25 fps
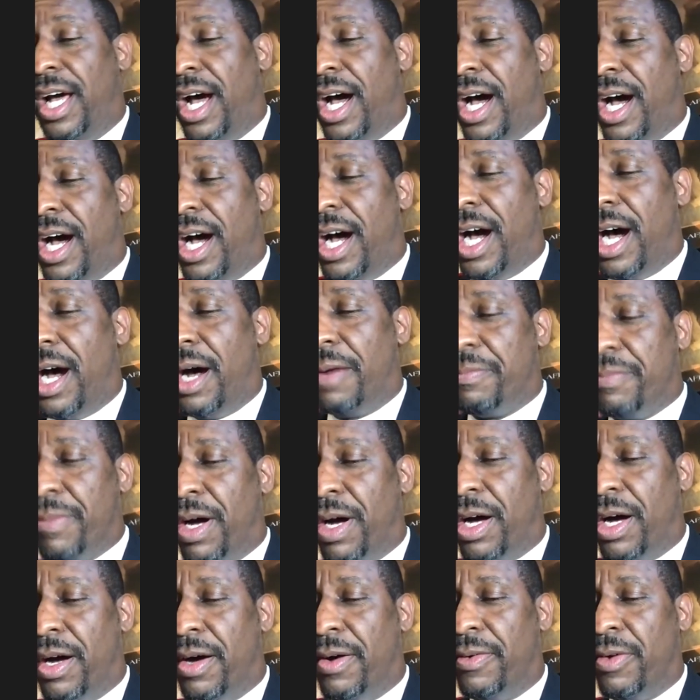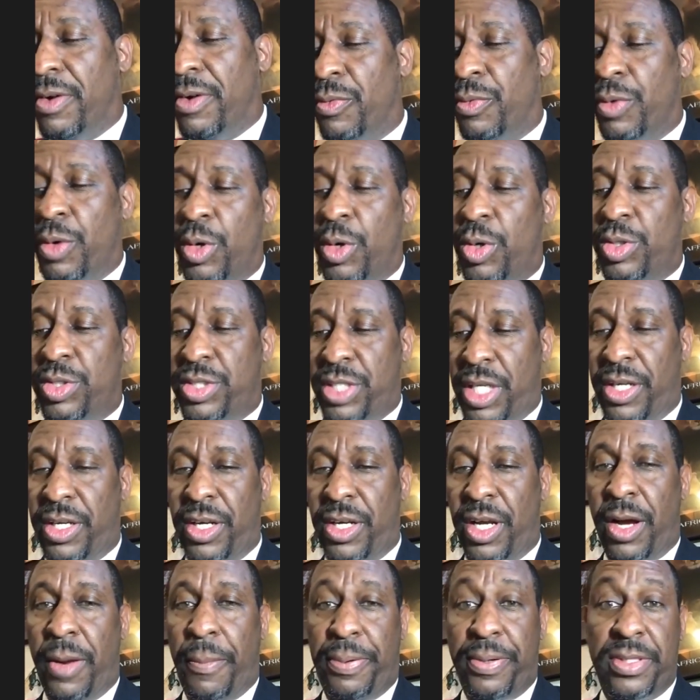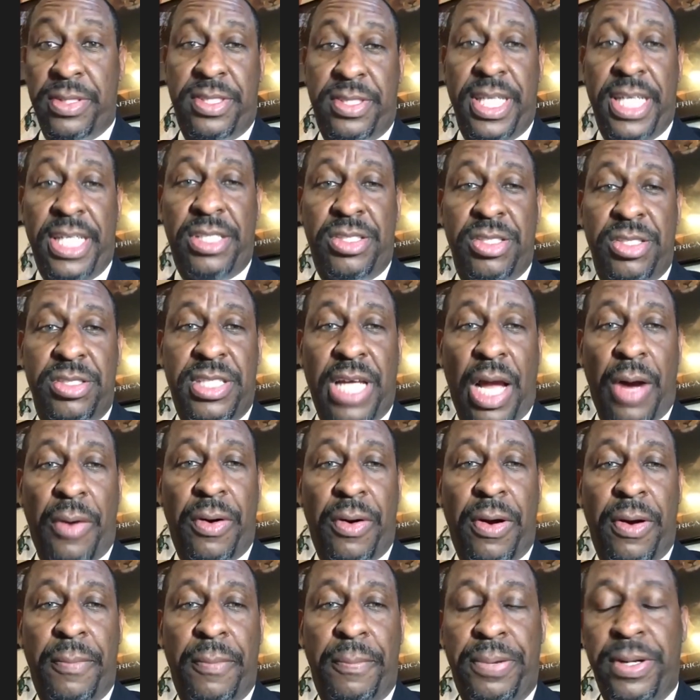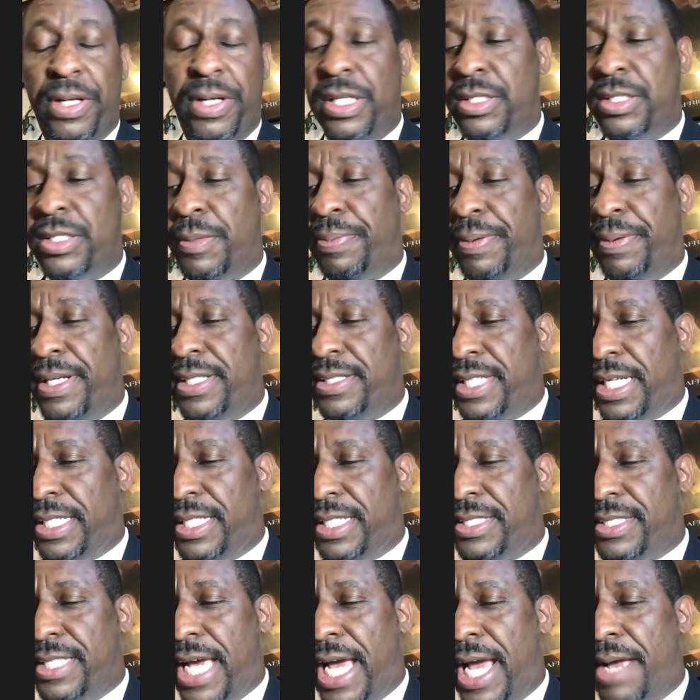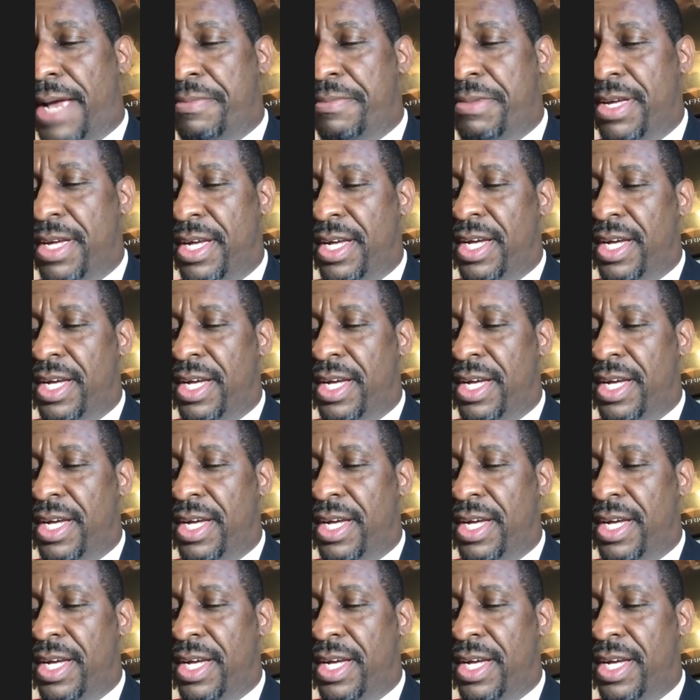rules and procedures that were put into place at the time